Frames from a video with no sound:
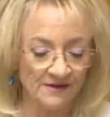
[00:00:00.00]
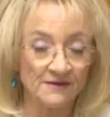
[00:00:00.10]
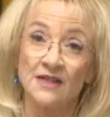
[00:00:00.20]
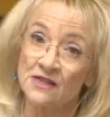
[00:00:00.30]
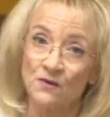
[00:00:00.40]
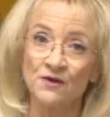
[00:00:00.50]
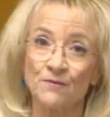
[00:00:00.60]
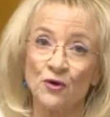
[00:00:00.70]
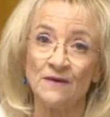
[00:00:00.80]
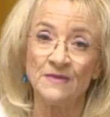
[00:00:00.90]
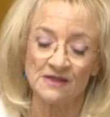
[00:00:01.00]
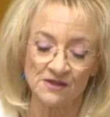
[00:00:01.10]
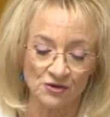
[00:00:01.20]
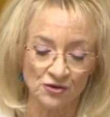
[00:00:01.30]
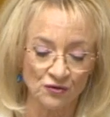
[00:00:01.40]
That's what a Prime
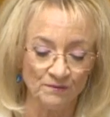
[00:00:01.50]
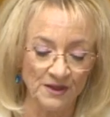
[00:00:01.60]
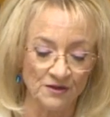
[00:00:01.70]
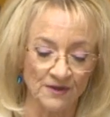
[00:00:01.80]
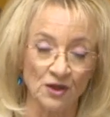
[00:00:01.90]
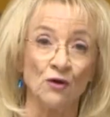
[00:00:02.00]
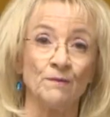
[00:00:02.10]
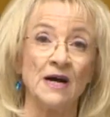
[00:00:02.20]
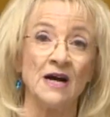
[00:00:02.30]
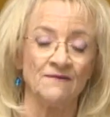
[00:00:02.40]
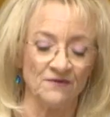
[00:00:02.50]
Minister should be doing on behalf